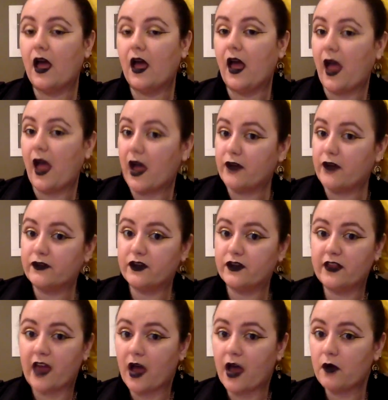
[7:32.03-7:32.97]
After
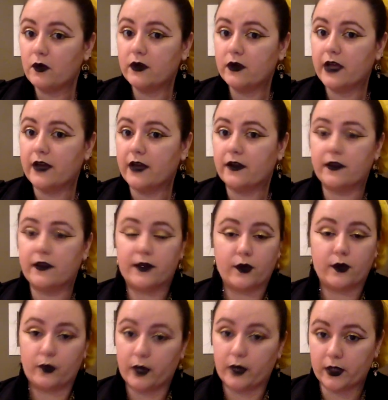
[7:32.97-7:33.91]
that, we'll get a little
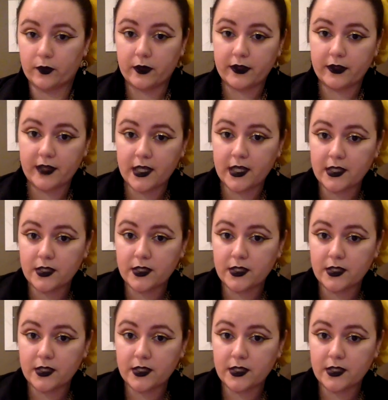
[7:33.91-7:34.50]
weird with it.